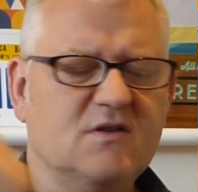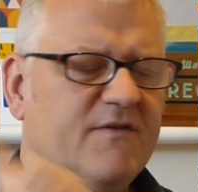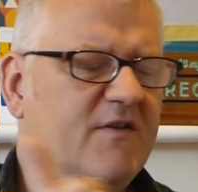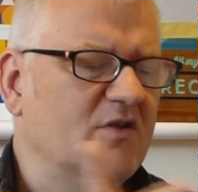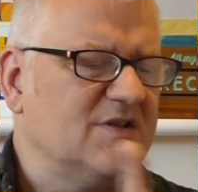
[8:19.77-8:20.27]
So
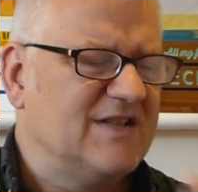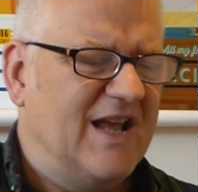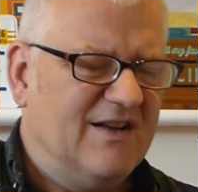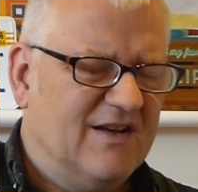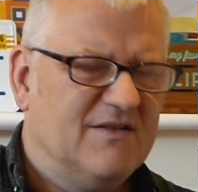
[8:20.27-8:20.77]
if you've got
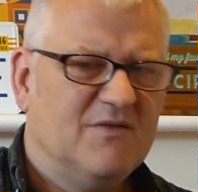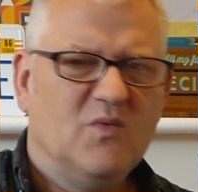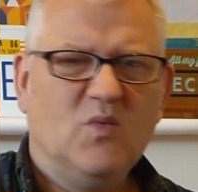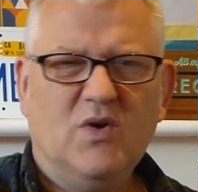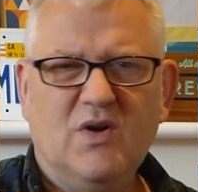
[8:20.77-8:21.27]
standard
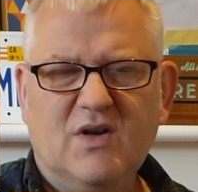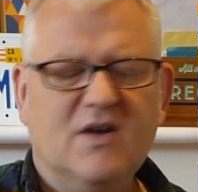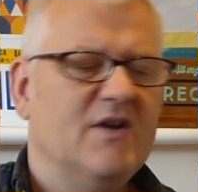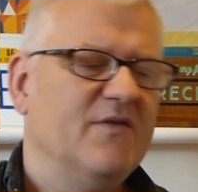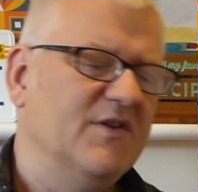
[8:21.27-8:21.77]

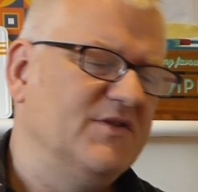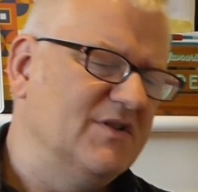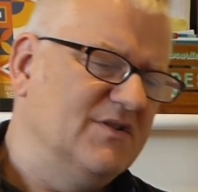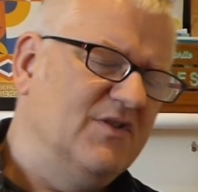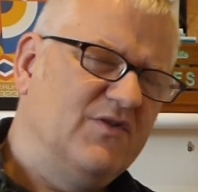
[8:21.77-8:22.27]
work that
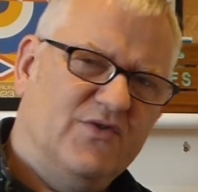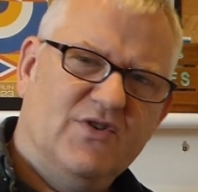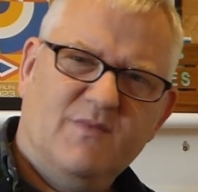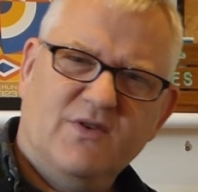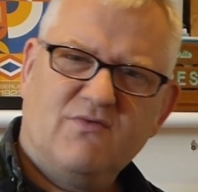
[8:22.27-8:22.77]
doesn't use up
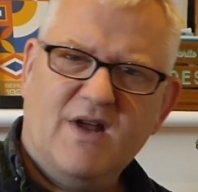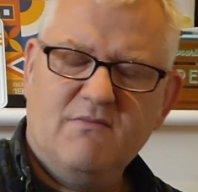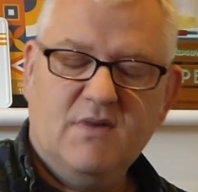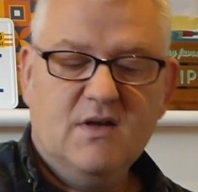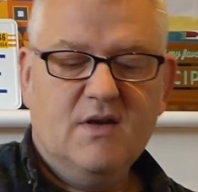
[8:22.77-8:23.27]
too much
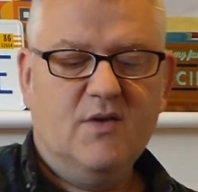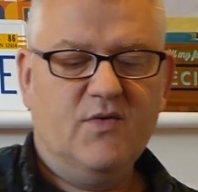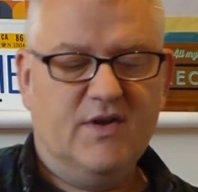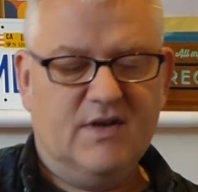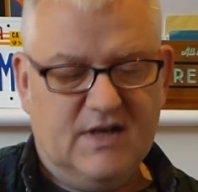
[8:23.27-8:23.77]
RAM,
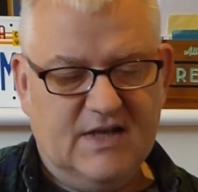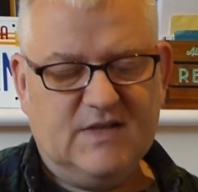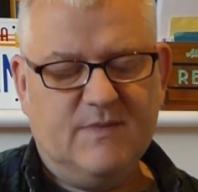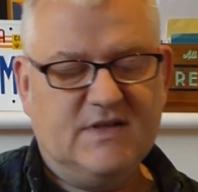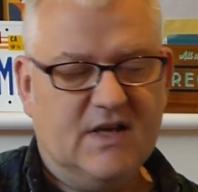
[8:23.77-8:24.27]
that
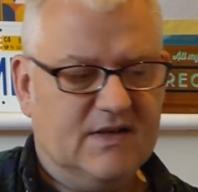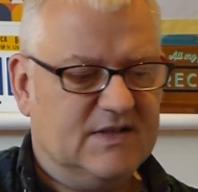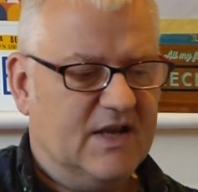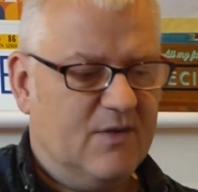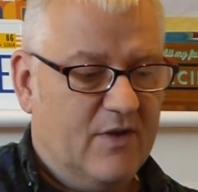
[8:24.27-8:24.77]
needs to be done,
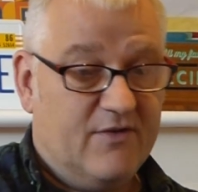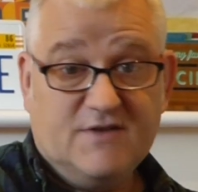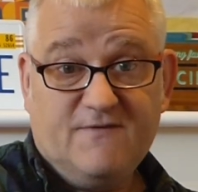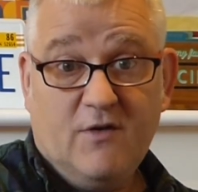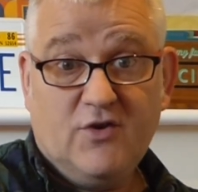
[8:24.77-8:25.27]
say, whether
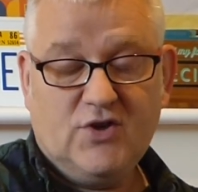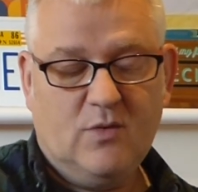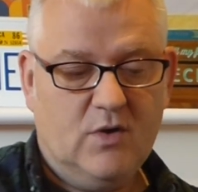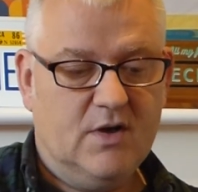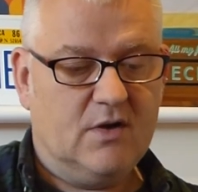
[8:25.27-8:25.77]
it's
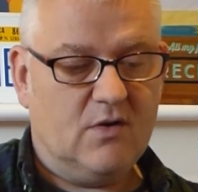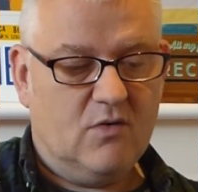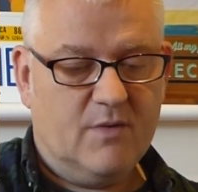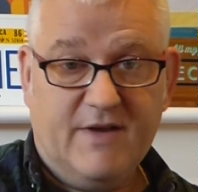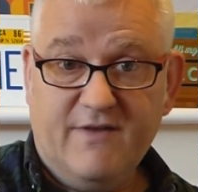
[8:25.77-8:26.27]
Photoshop work
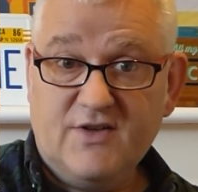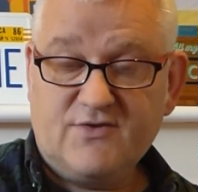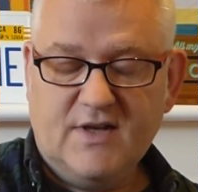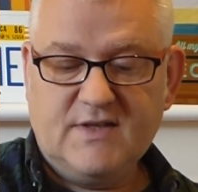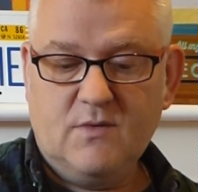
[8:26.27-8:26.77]
or a bit of
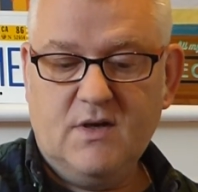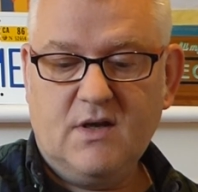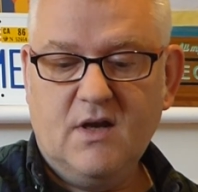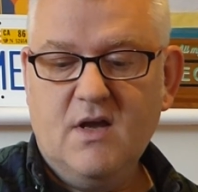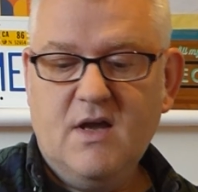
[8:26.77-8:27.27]
Illustrator
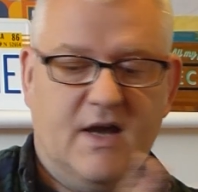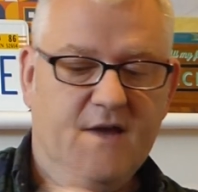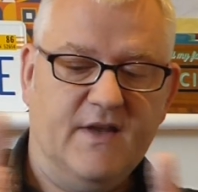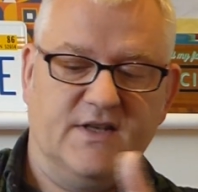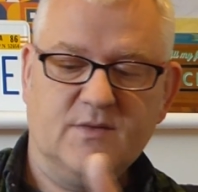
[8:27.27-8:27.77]
work,
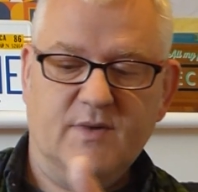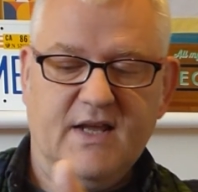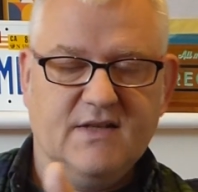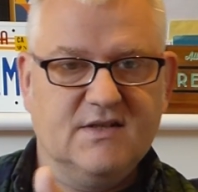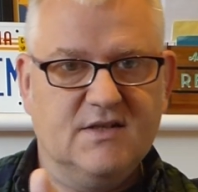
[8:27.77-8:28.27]
and then
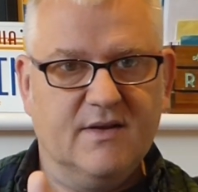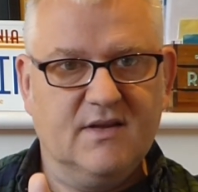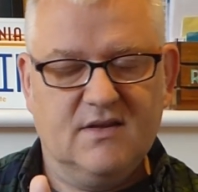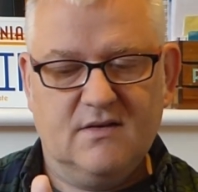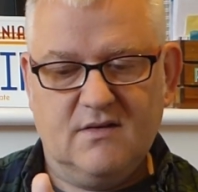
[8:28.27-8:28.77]
somebody else is
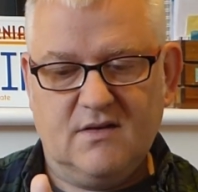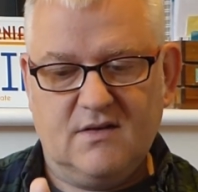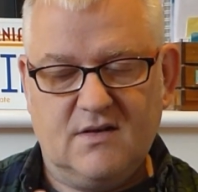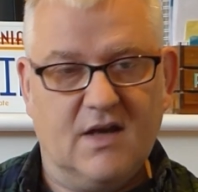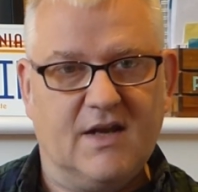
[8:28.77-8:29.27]
doing
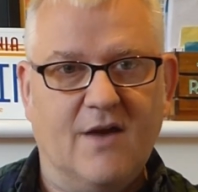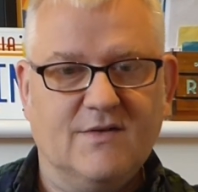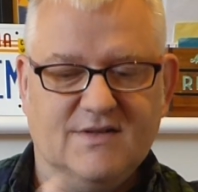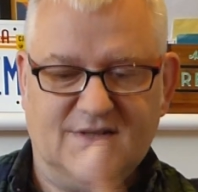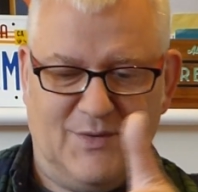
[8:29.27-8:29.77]

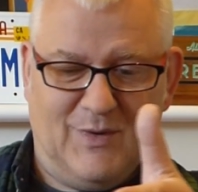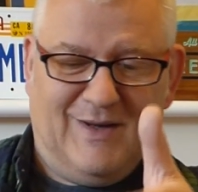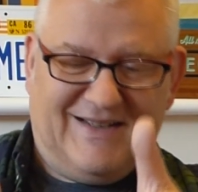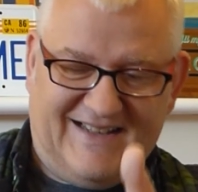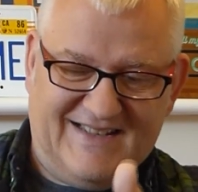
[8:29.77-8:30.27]
accountancy
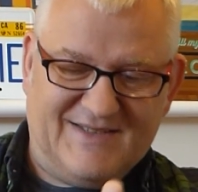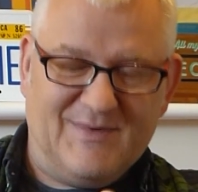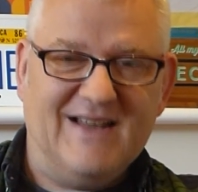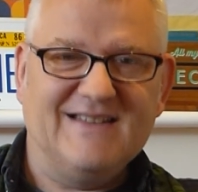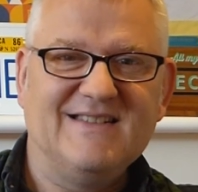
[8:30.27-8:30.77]
work and
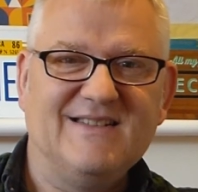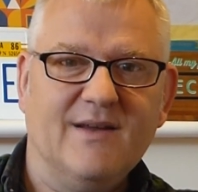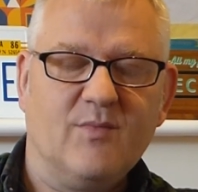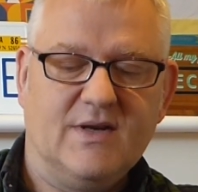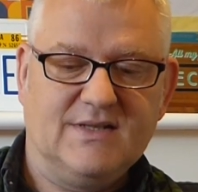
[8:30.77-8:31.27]
someone else is
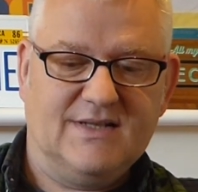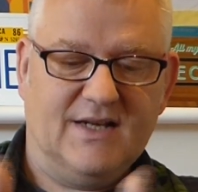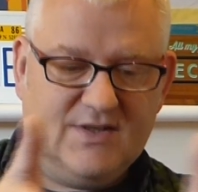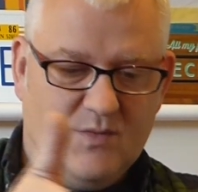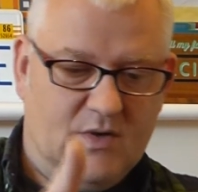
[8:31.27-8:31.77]
doing
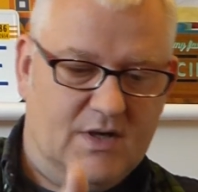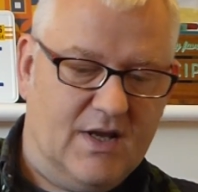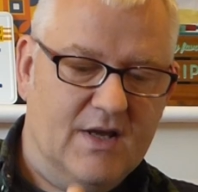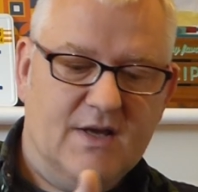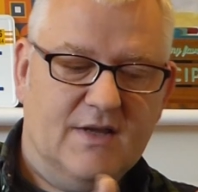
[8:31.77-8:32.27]
presentation
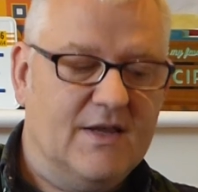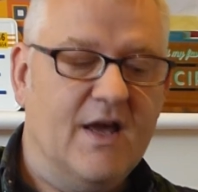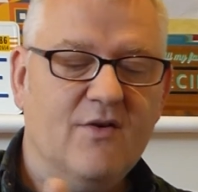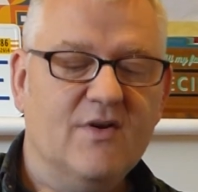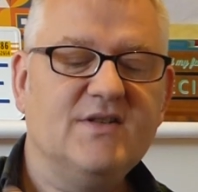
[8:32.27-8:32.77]
work,
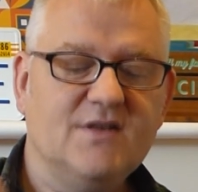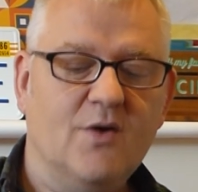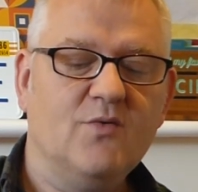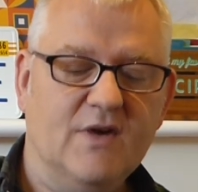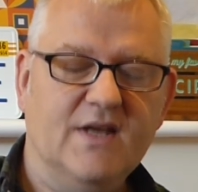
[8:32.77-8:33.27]
there is
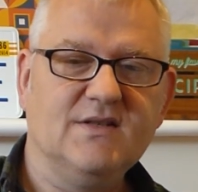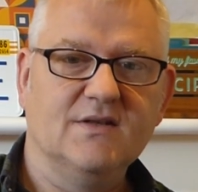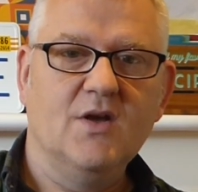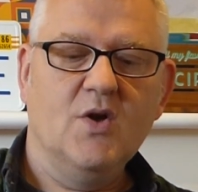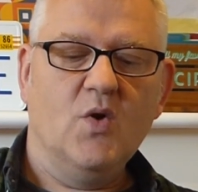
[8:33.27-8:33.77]
no
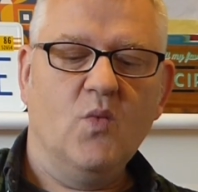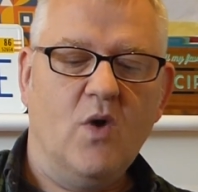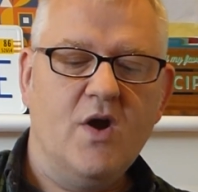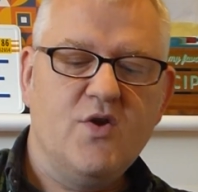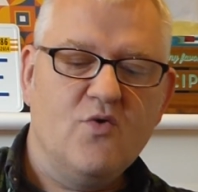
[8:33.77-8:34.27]
reason
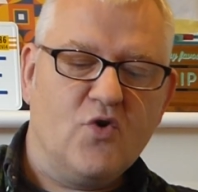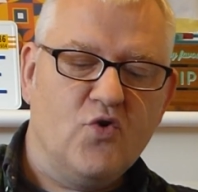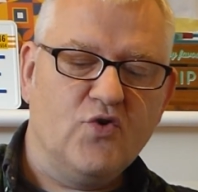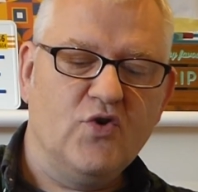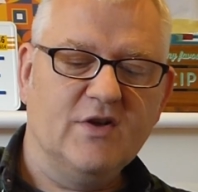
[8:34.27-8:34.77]
why you
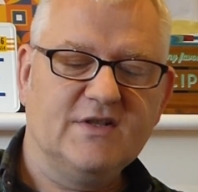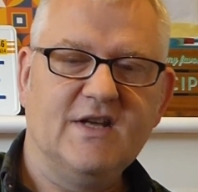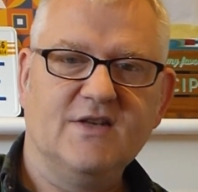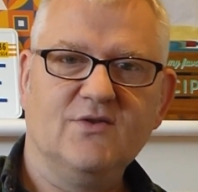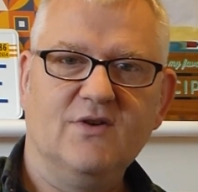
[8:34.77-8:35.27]
could not
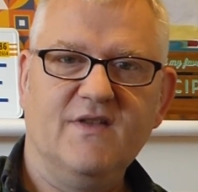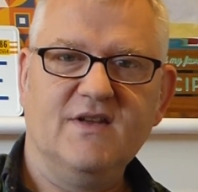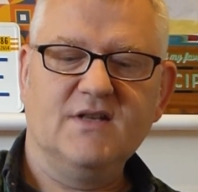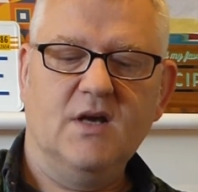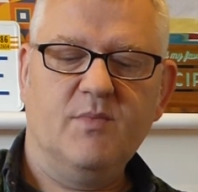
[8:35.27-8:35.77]
set all of
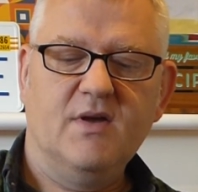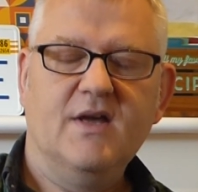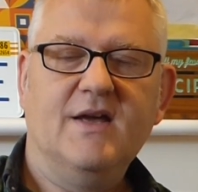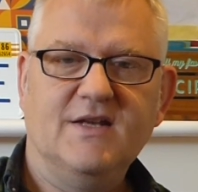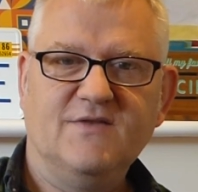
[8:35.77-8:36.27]
these up
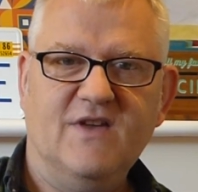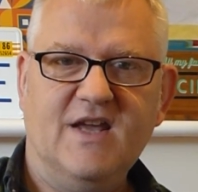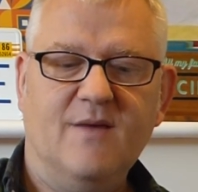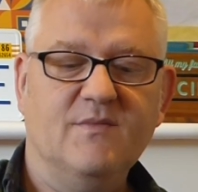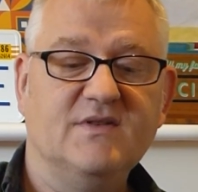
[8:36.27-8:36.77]
as
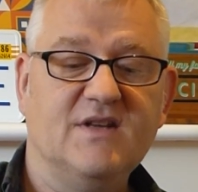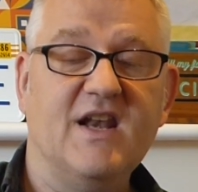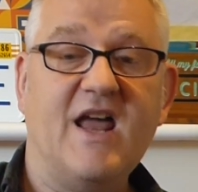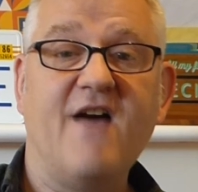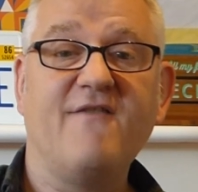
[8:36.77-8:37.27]
VMs
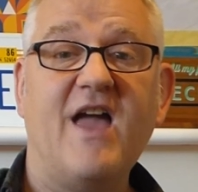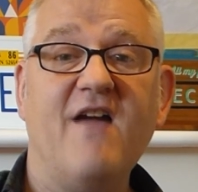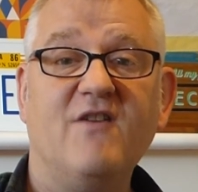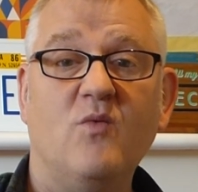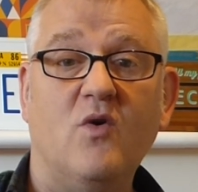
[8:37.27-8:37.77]
and have
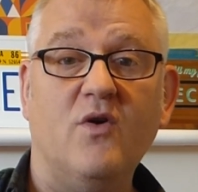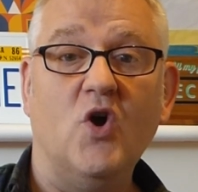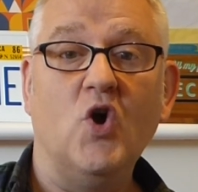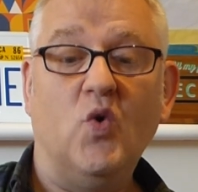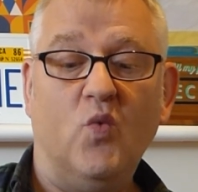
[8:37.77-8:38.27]

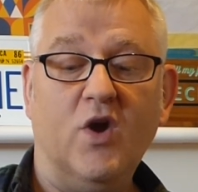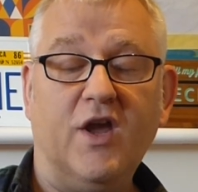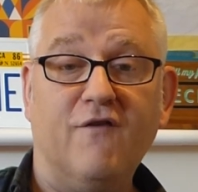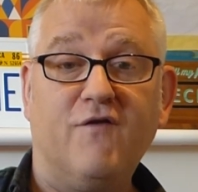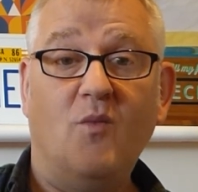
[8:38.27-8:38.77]
everyone
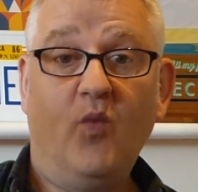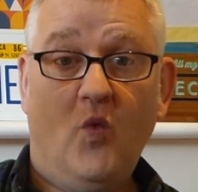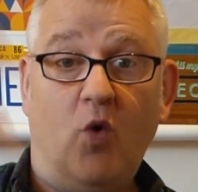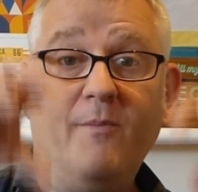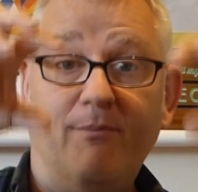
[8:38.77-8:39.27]
working from
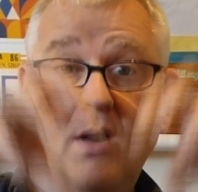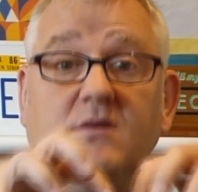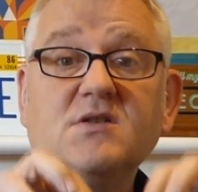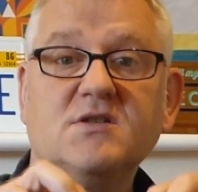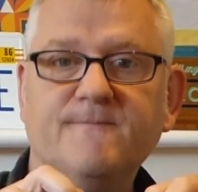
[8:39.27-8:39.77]
one
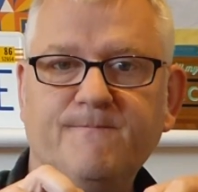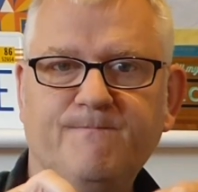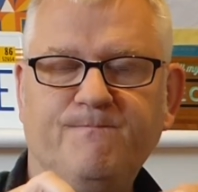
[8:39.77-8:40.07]
box.